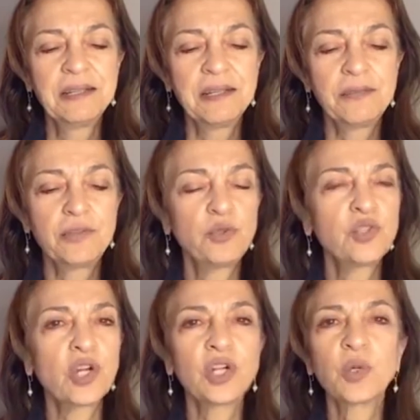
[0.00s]
If you
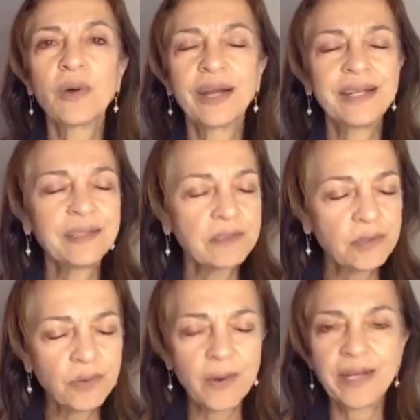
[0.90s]
start crying,
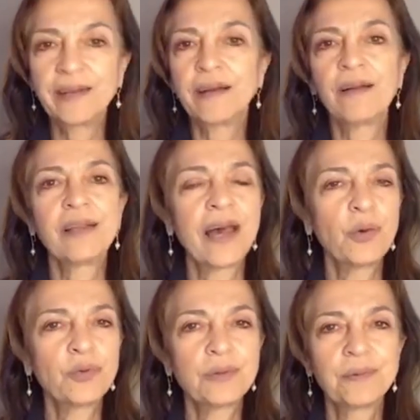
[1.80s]
cry it all
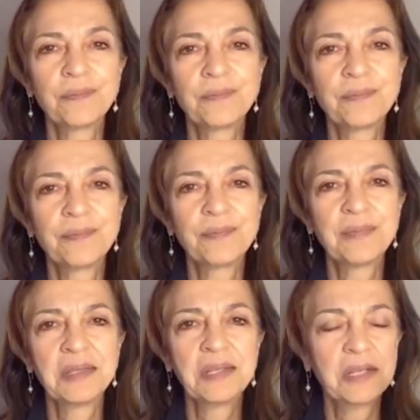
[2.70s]
out.
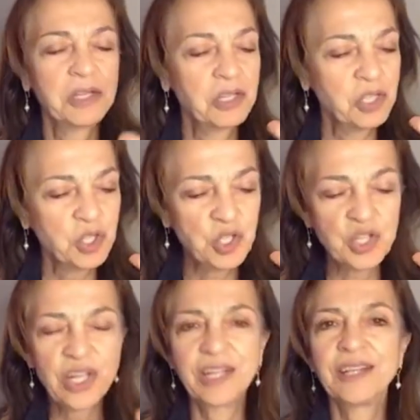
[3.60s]

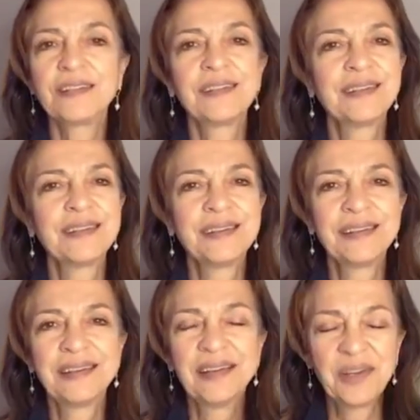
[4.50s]
Shed it,
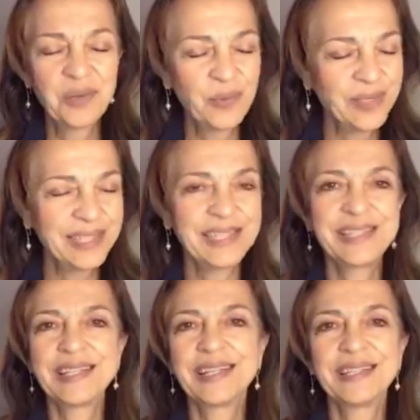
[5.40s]

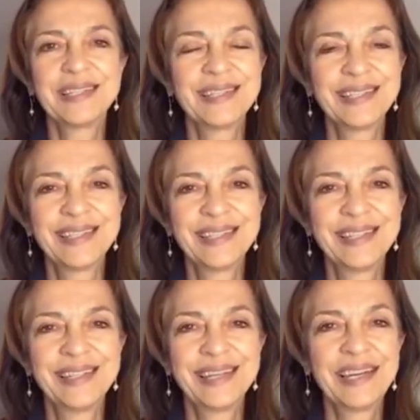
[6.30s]
release it,
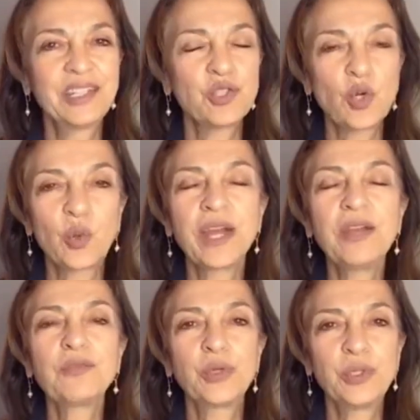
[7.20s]
and it's okay
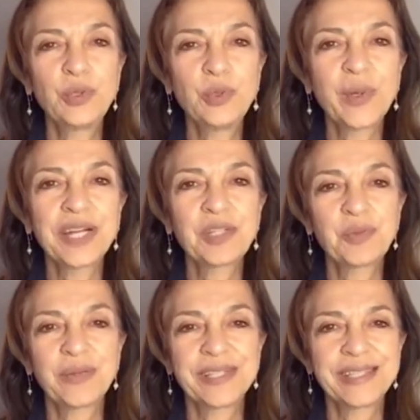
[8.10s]
for you to
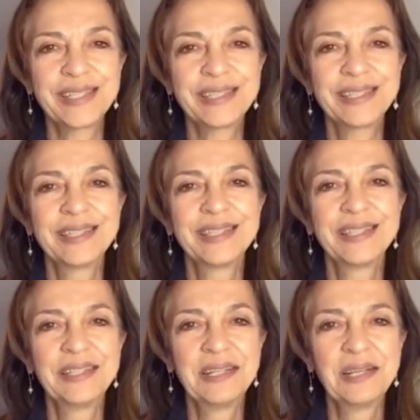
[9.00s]
express it,
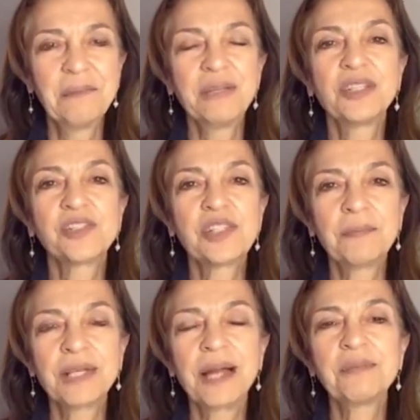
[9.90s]
because
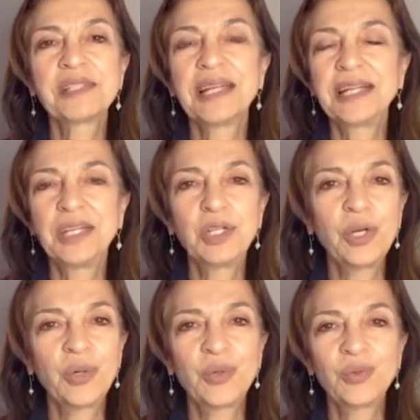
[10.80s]
sometimes letting
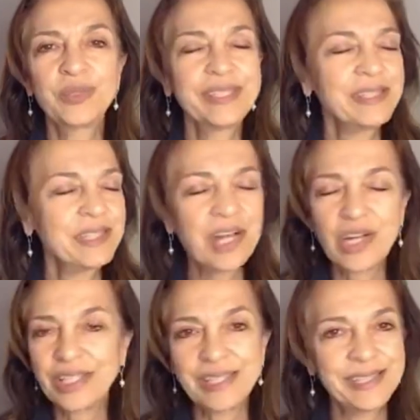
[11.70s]
go is
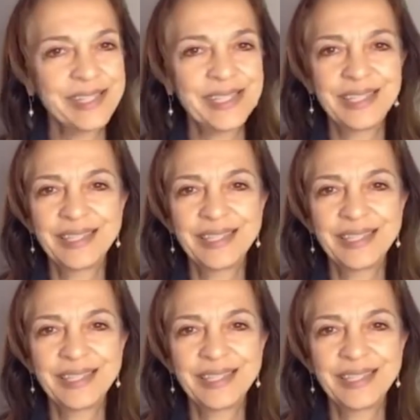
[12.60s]
not easy.